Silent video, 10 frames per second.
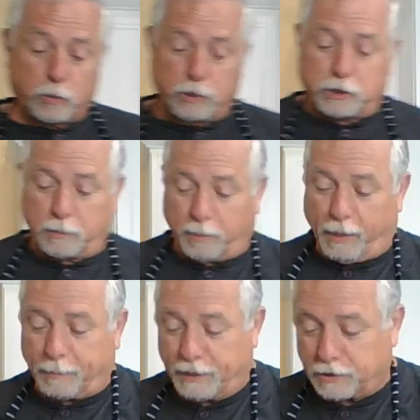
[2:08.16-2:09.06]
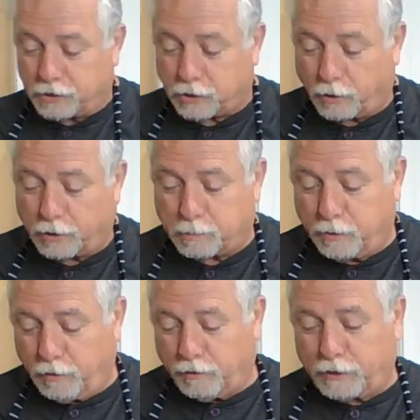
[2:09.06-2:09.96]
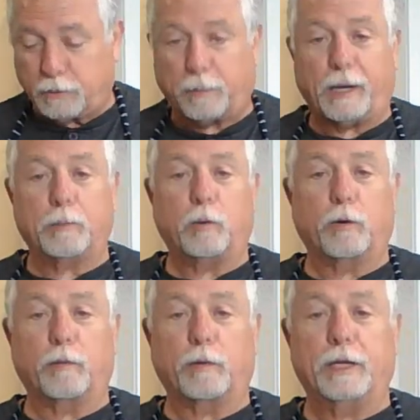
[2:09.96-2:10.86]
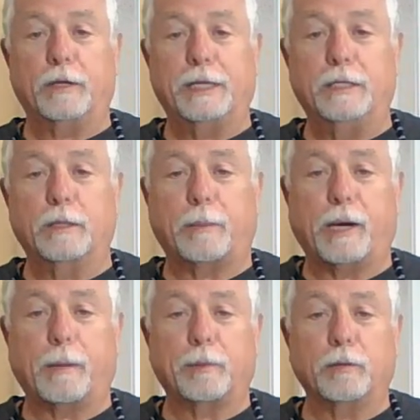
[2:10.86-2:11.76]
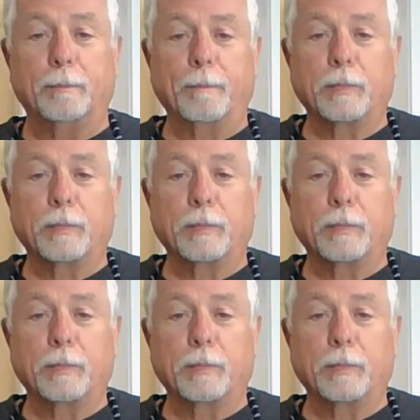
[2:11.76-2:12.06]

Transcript: switch to pop, and it starts moving the popcorn around in the popper.